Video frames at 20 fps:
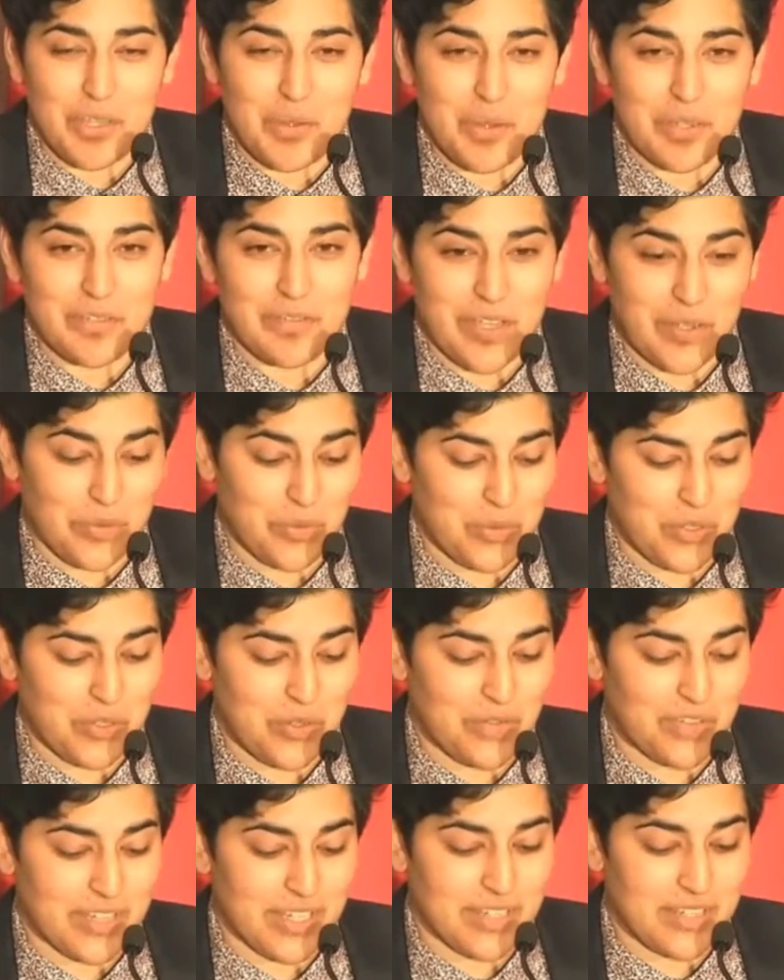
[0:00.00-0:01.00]
the U.S. Federal
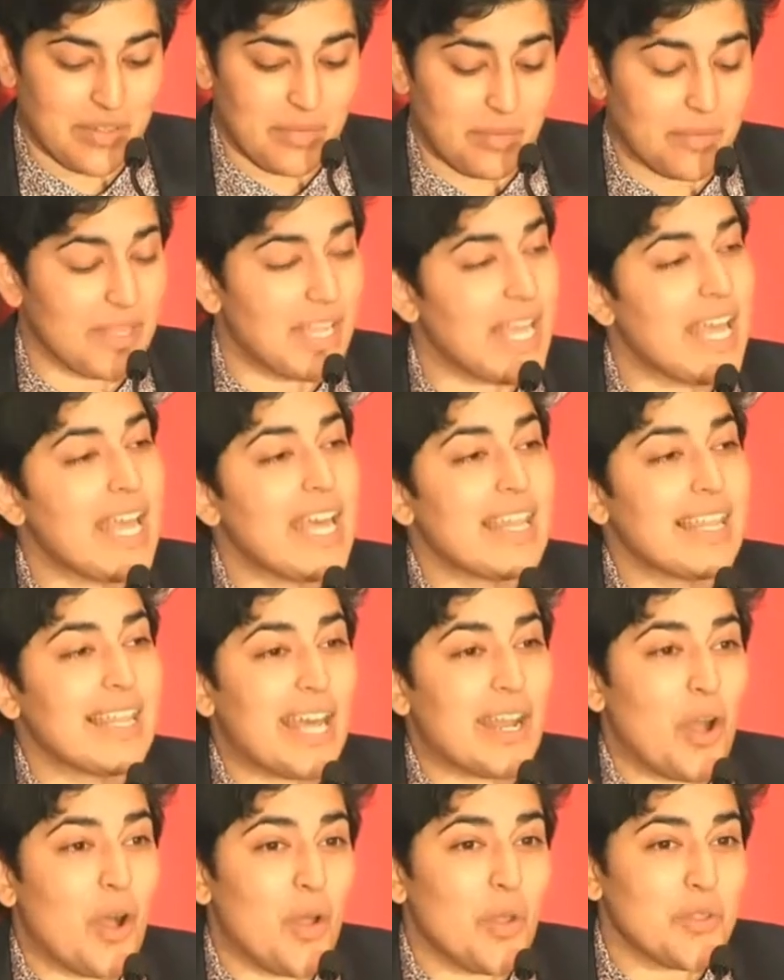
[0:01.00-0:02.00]
Reserve System.
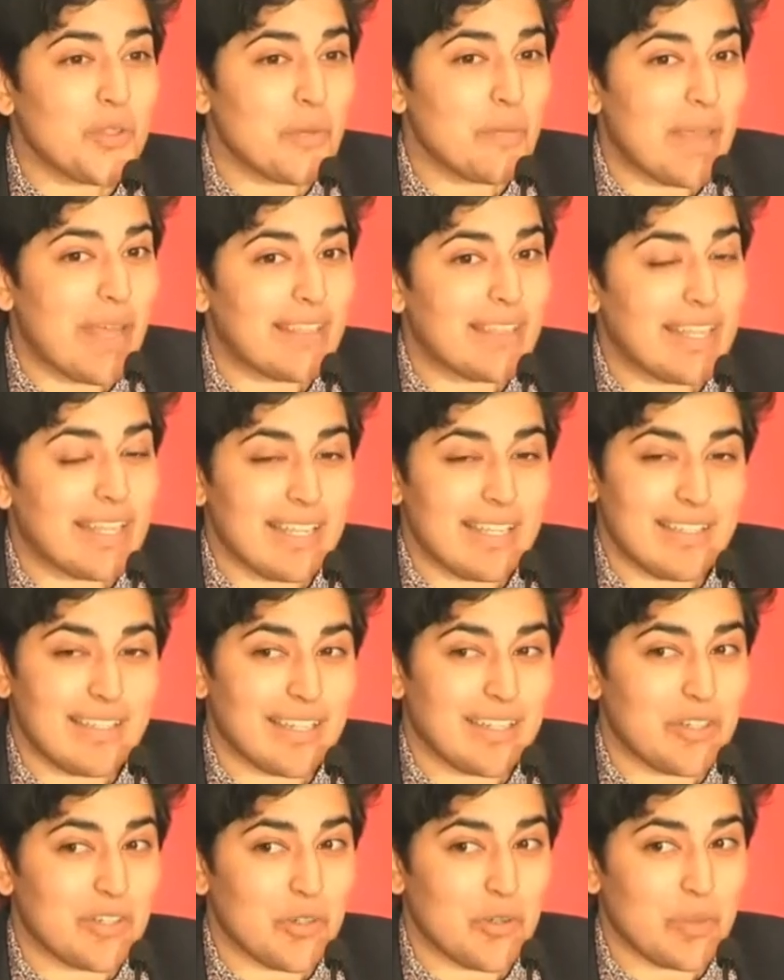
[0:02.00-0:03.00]
That also meant that his
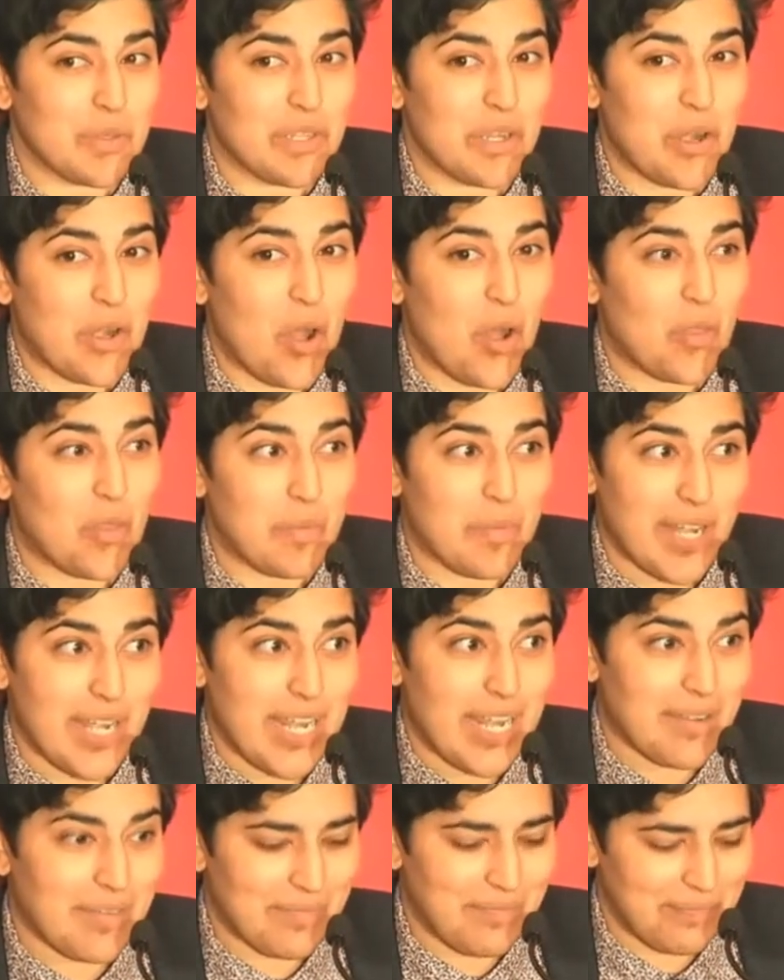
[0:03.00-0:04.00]
signature was on all the
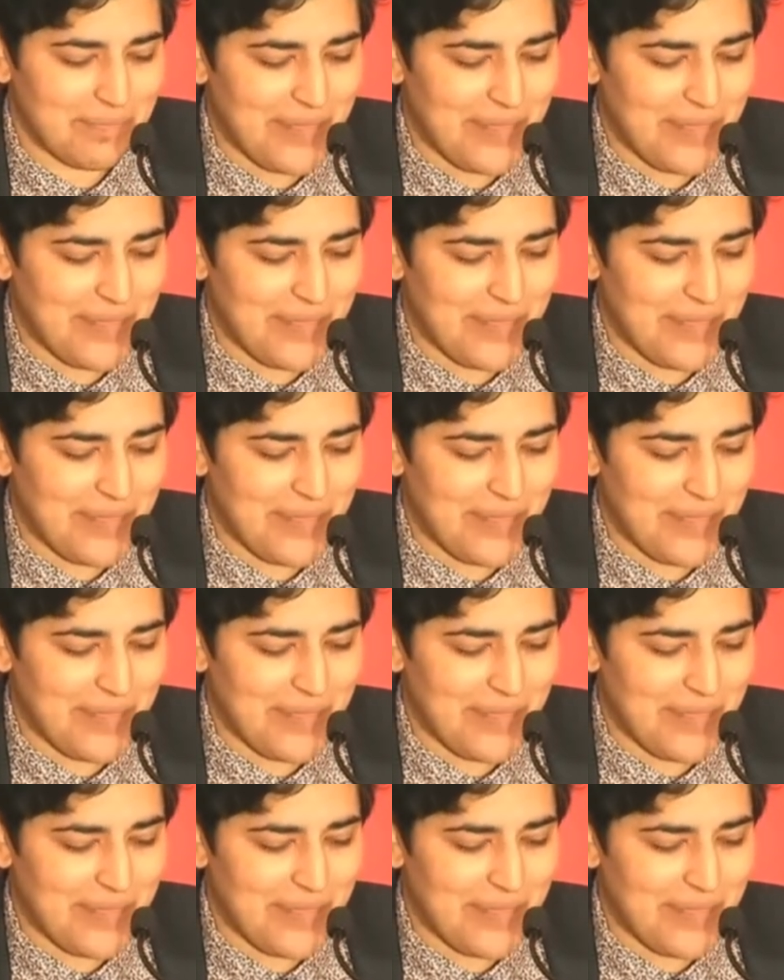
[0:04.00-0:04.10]
money.